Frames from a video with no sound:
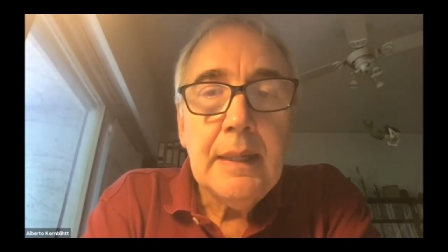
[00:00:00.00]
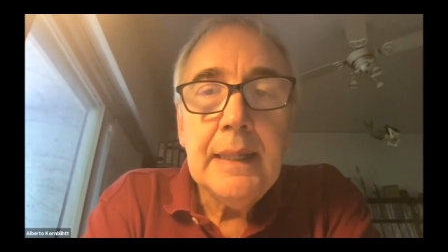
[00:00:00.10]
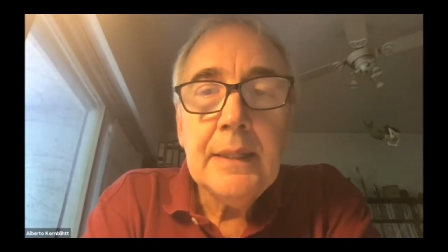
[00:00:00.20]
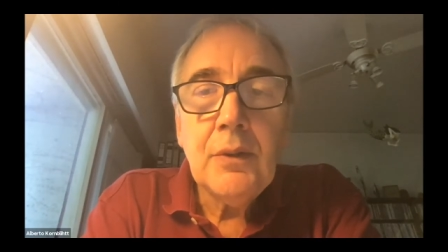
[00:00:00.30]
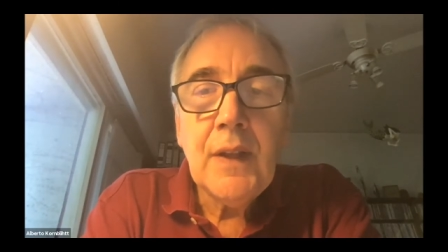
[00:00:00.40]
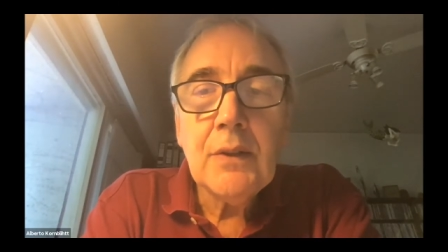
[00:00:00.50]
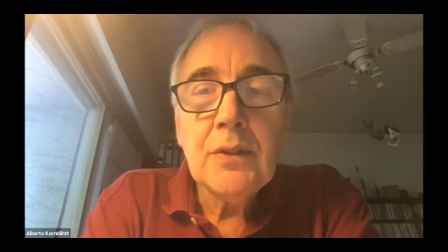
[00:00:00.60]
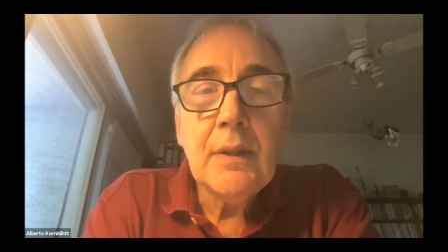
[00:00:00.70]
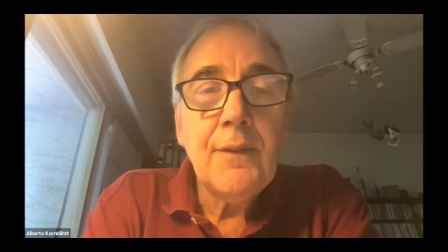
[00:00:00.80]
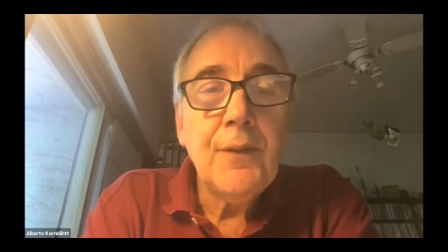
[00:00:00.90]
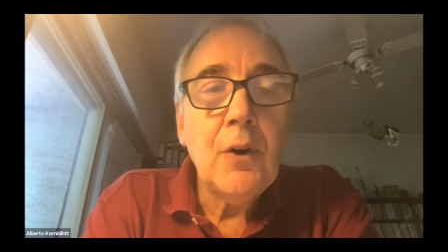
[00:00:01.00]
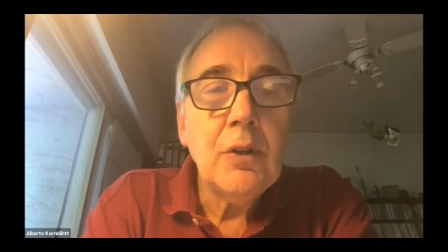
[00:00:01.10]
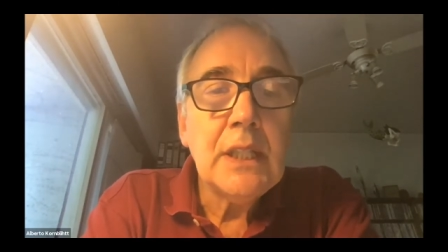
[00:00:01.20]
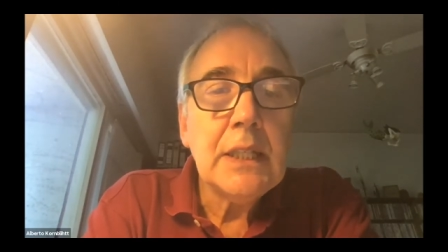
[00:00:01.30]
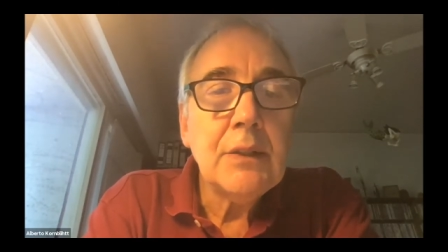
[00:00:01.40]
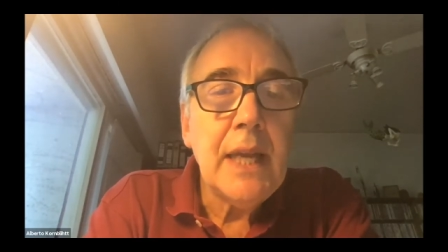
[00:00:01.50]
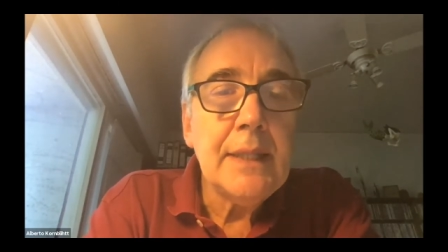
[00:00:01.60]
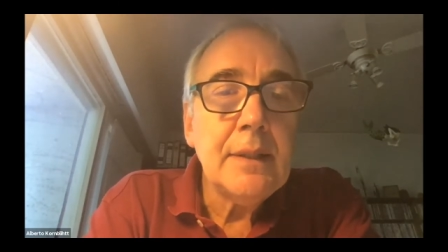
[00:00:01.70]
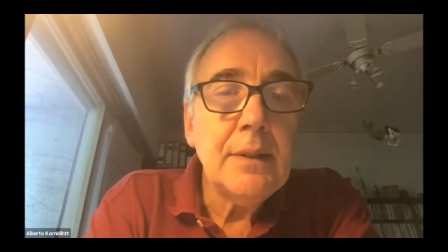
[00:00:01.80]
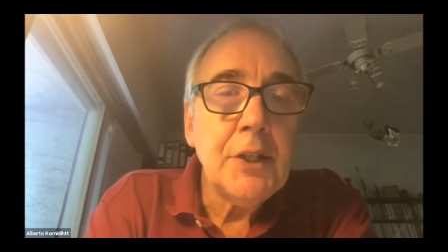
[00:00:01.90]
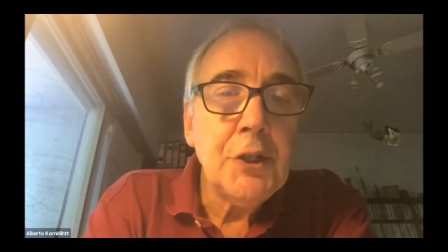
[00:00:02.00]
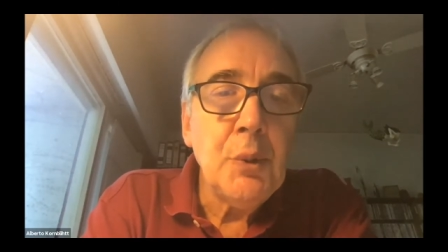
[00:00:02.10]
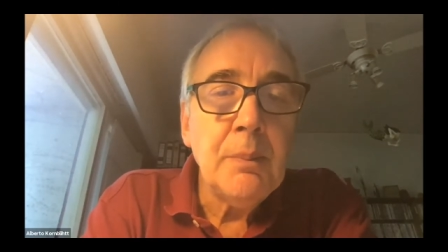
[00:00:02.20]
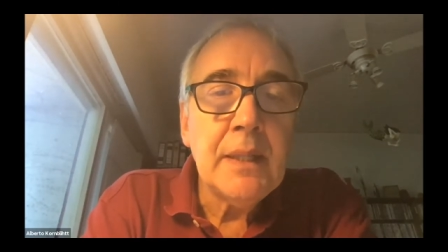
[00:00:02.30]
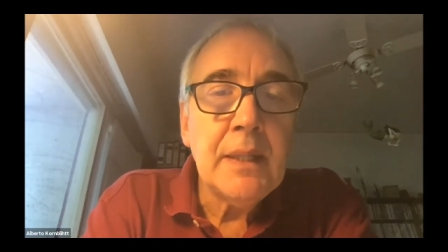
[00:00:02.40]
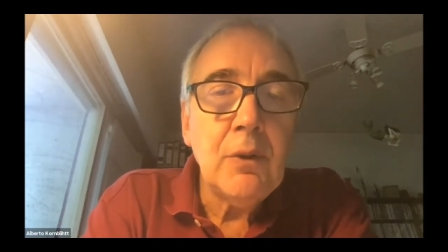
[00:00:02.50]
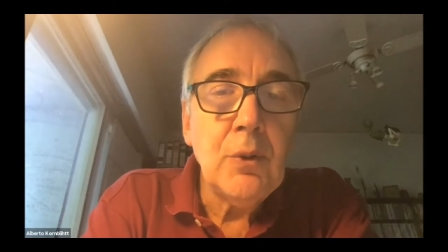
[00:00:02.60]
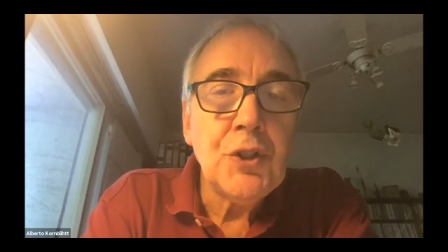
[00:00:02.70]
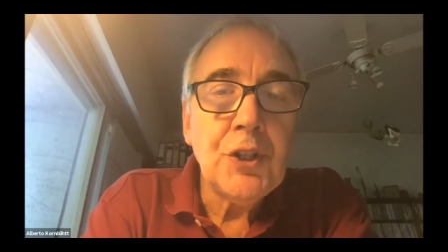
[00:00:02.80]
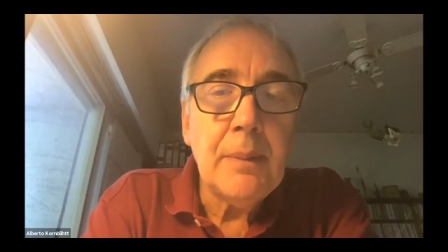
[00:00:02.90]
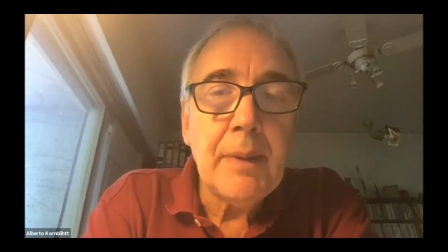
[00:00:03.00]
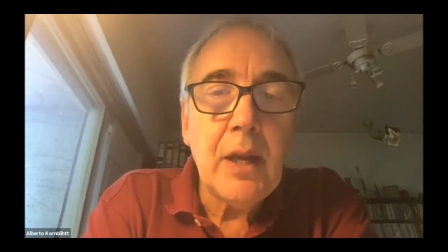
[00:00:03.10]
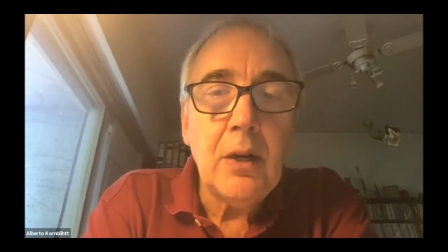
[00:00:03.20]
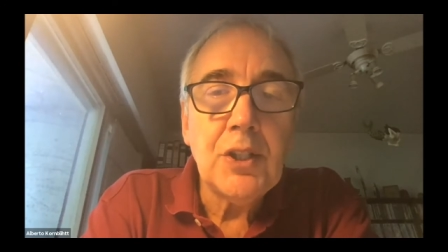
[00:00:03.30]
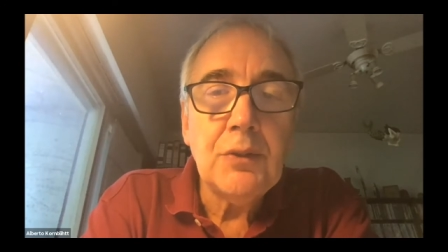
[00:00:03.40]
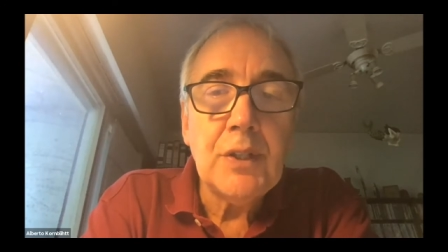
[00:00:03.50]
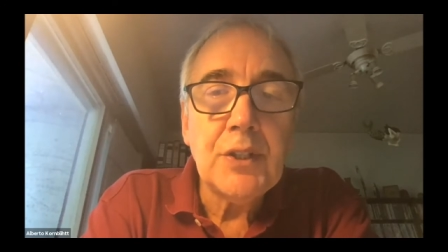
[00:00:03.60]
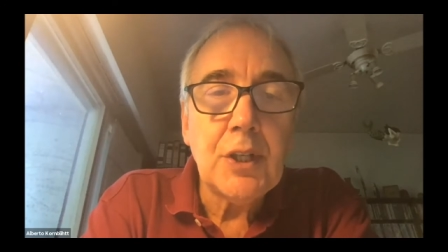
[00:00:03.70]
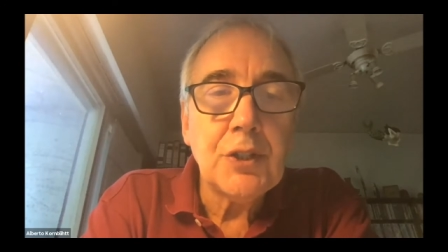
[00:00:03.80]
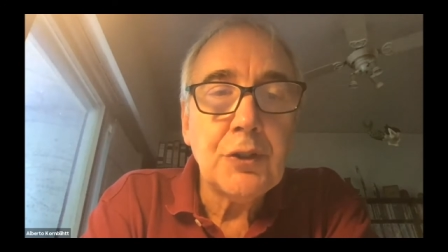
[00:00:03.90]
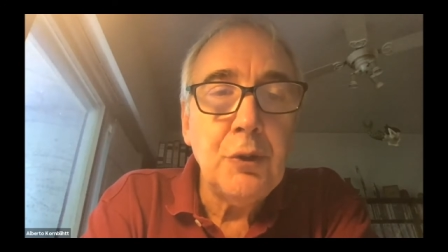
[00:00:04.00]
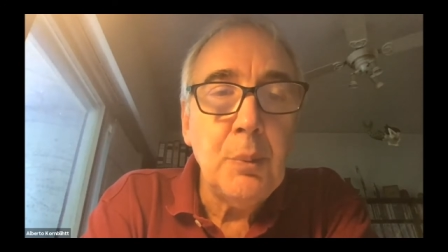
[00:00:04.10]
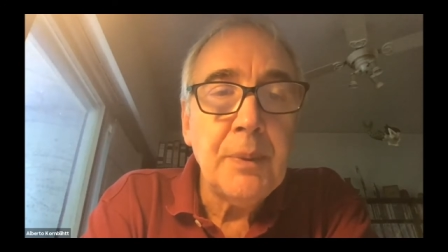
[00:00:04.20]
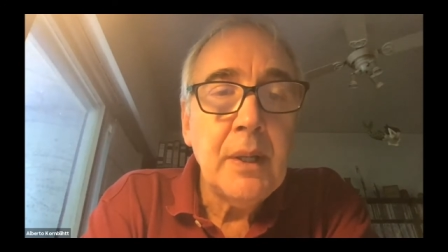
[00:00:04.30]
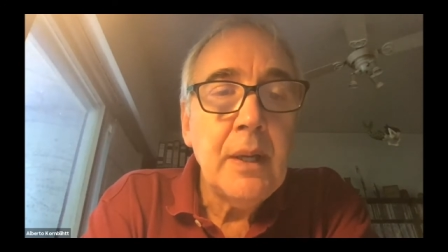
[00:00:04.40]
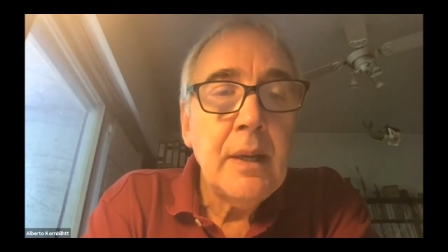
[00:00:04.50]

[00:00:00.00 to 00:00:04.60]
In two thousand four, he created the Human Evolutionary Biology Research Group,